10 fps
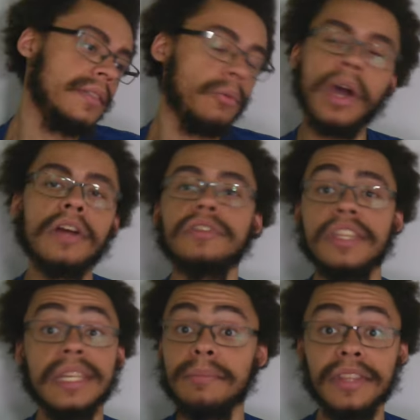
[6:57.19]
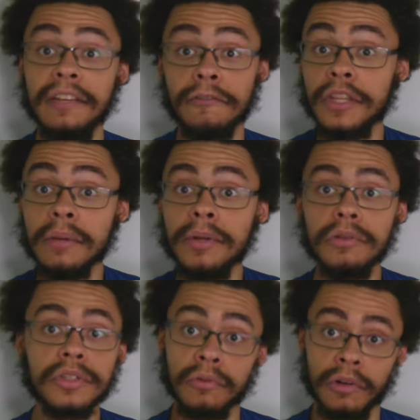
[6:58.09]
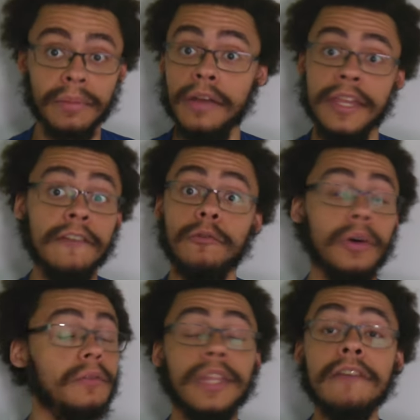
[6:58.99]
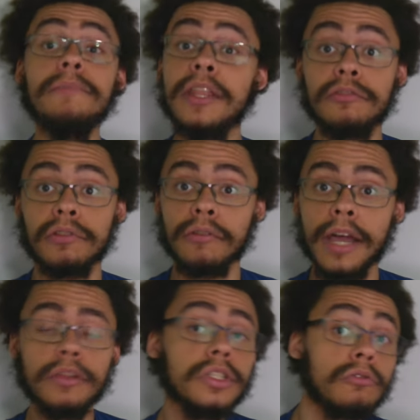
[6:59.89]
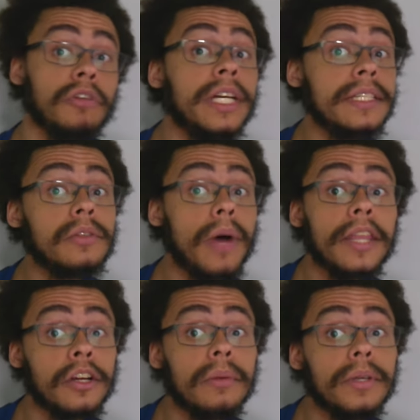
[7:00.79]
Where's the sympathy for the abuser? What about what they've been through, right? There's a reason why they're